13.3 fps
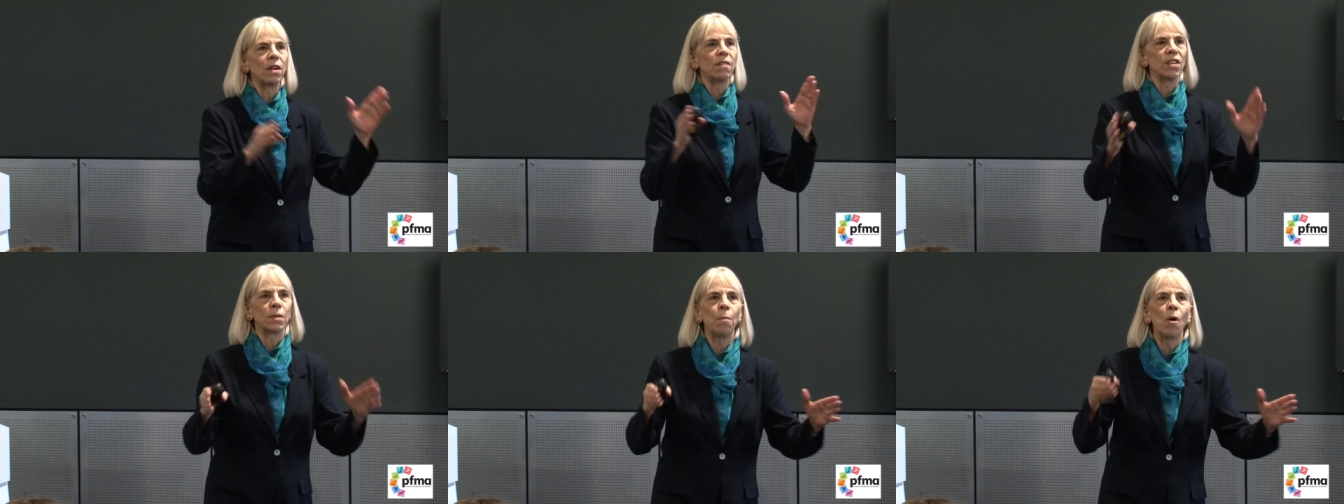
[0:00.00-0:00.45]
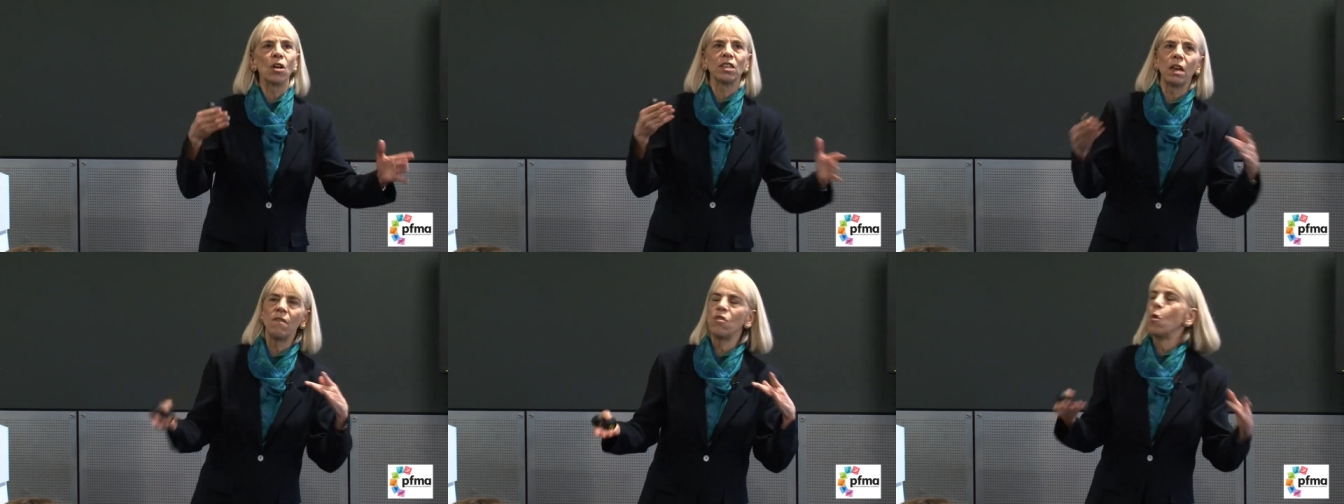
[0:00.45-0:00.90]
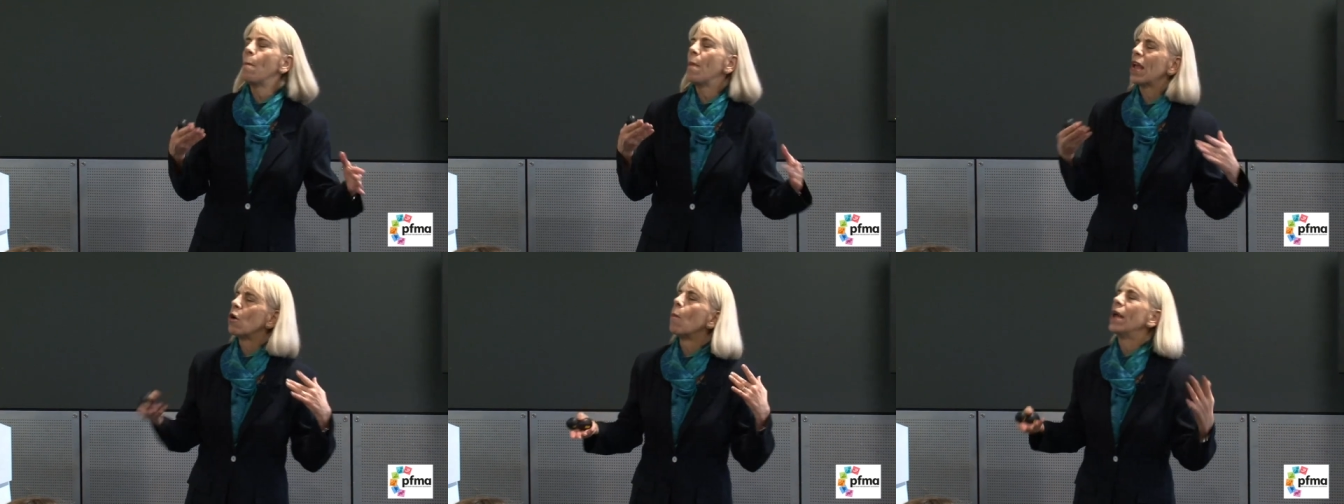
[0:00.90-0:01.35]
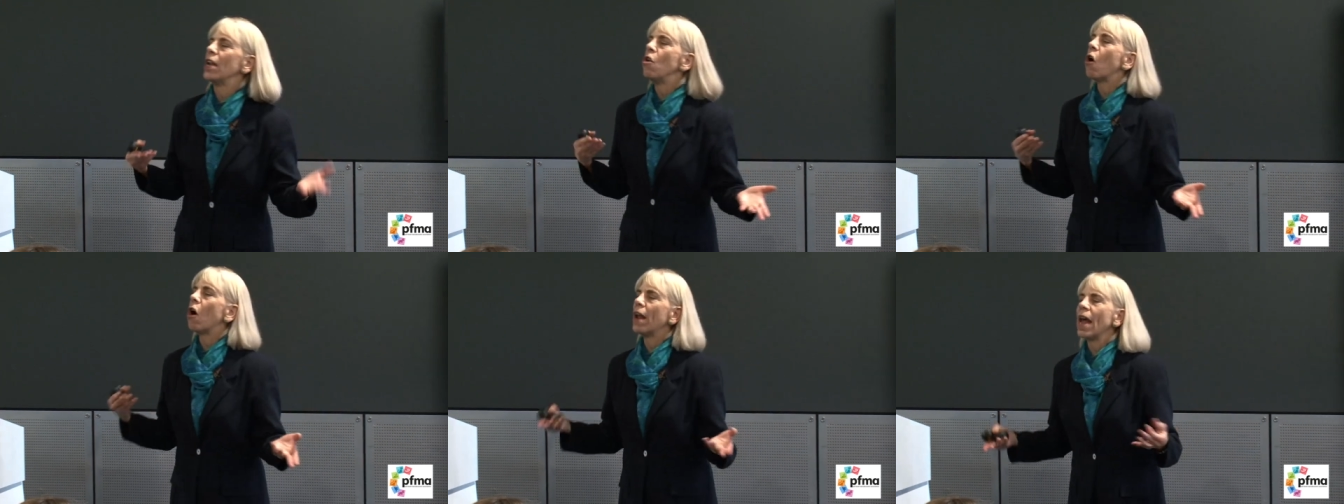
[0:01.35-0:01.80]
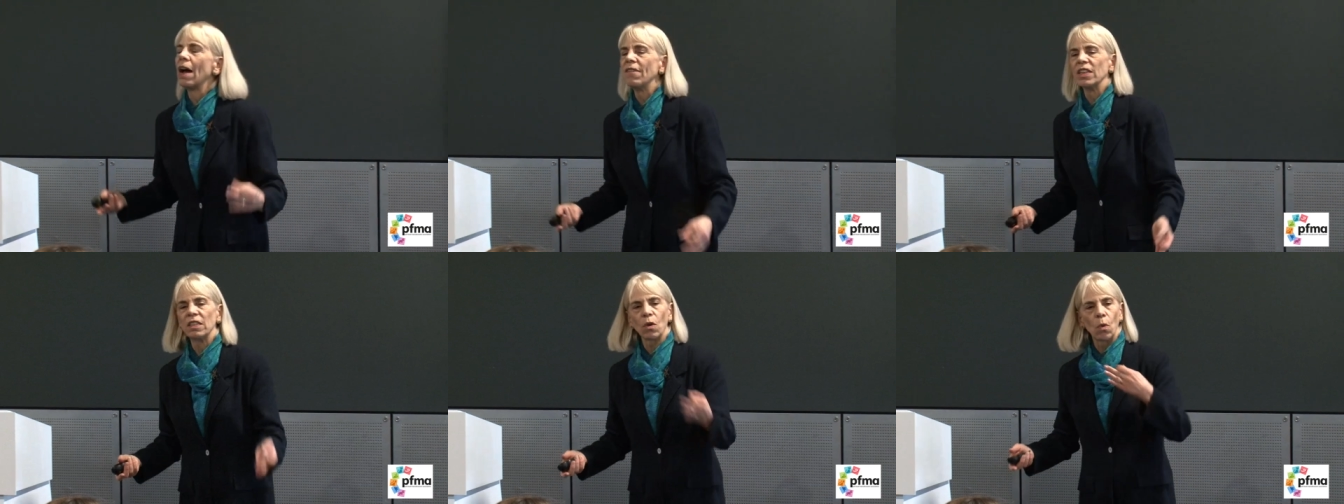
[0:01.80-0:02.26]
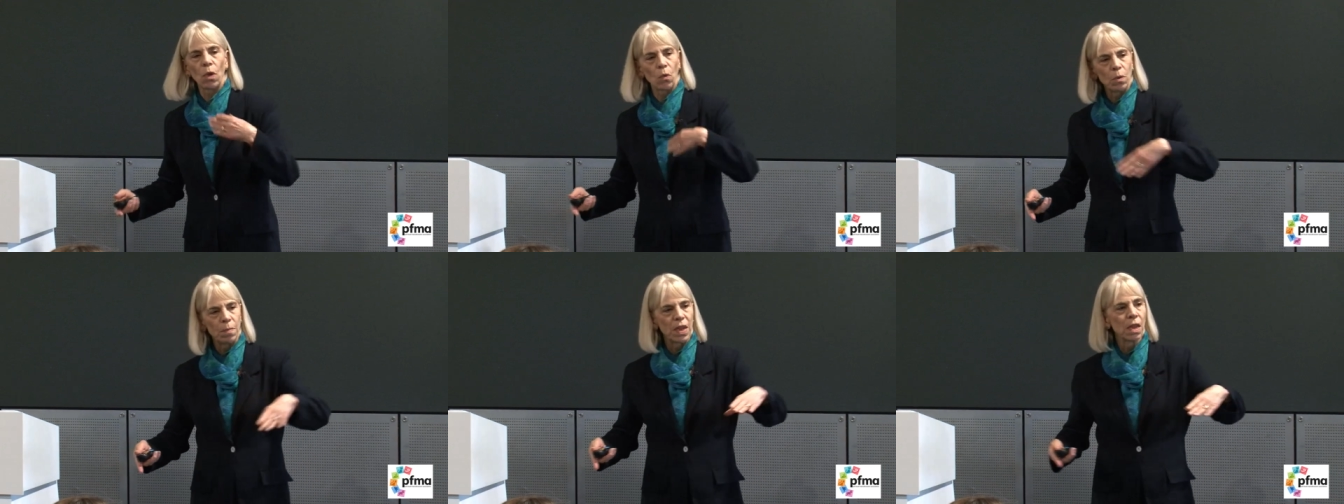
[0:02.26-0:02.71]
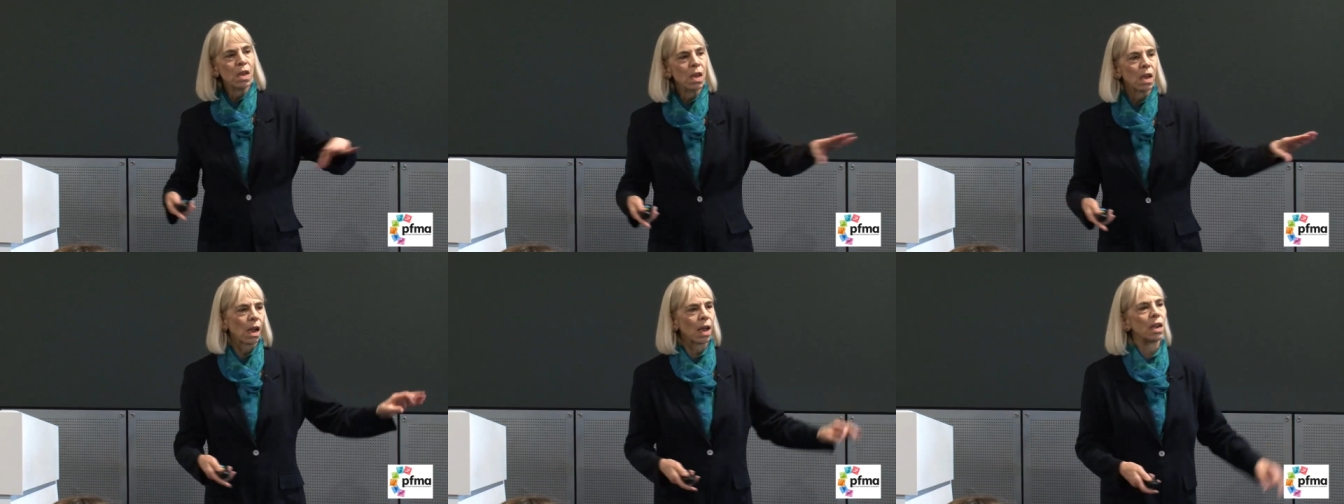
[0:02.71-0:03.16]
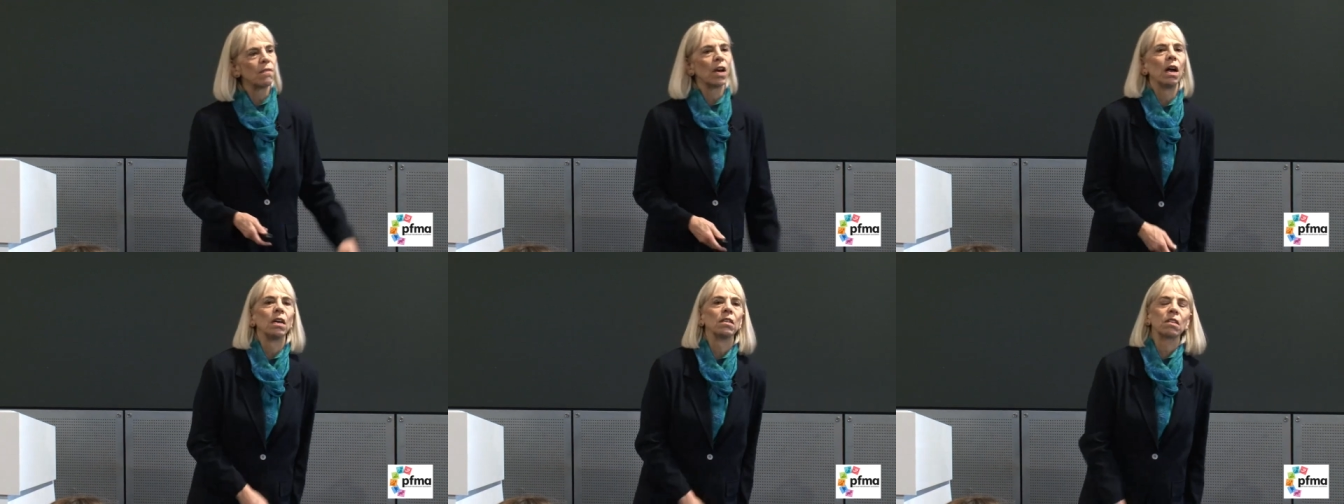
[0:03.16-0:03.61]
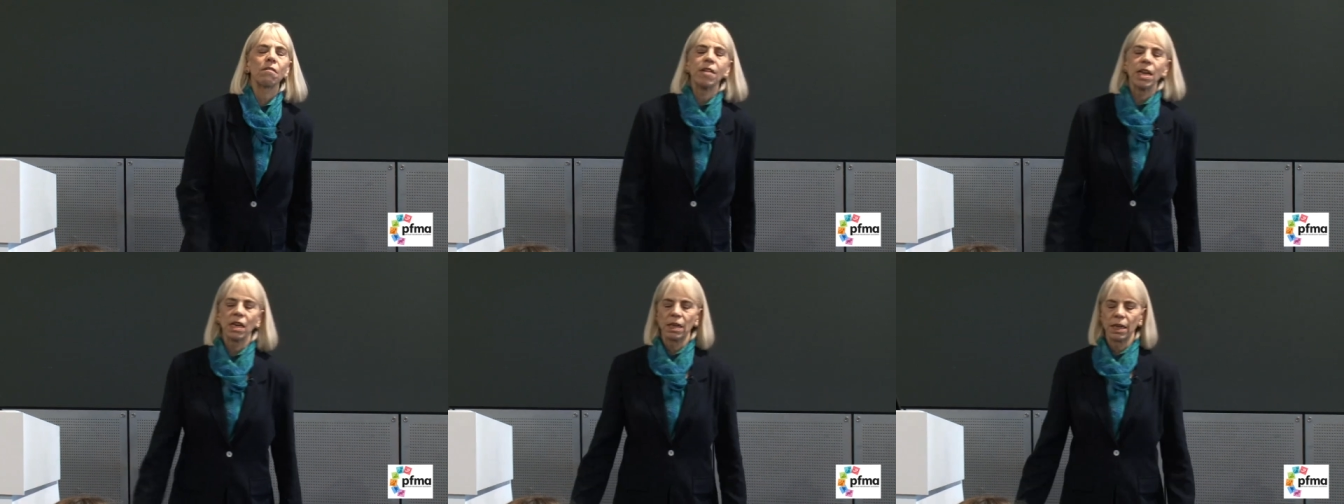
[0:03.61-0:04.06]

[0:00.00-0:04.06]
If it's positive, you may or may not have it. So it would be kind of a, a screening